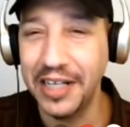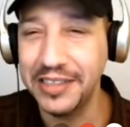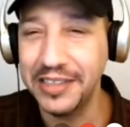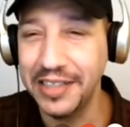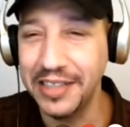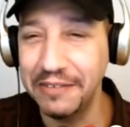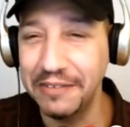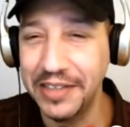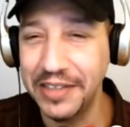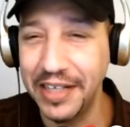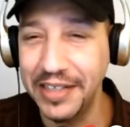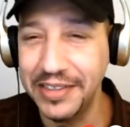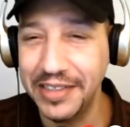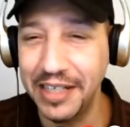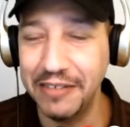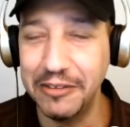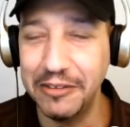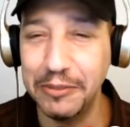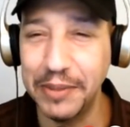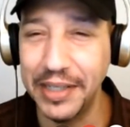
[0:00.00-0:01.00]
of love and light to
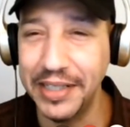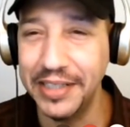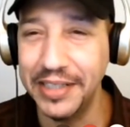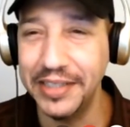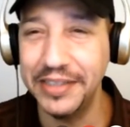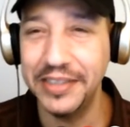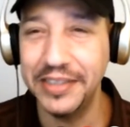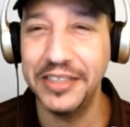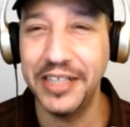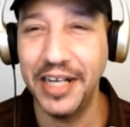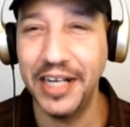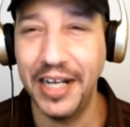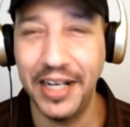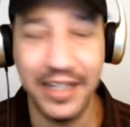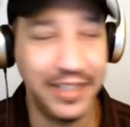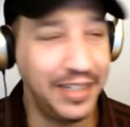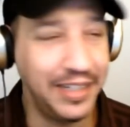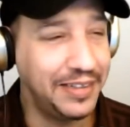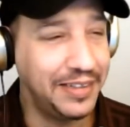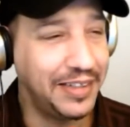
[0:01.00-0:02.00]
everybody in the
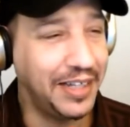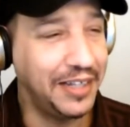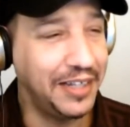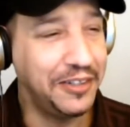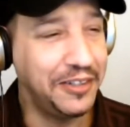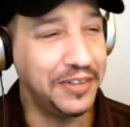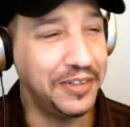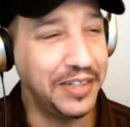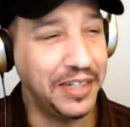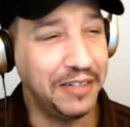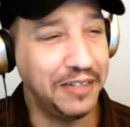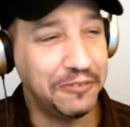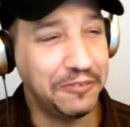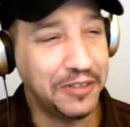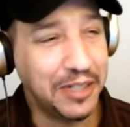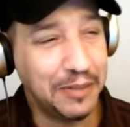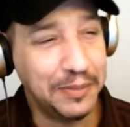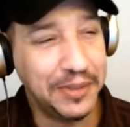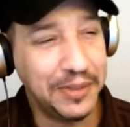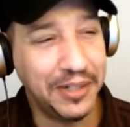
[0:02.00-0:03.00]
chat, and thank you again for
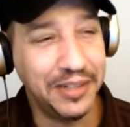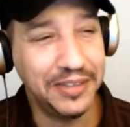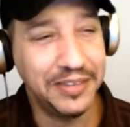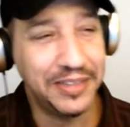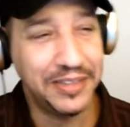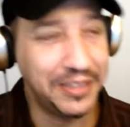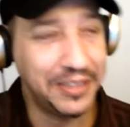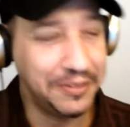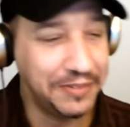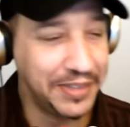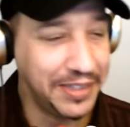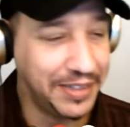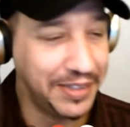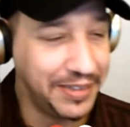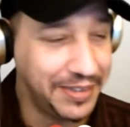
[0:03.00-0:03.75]
coming on, Sylvia.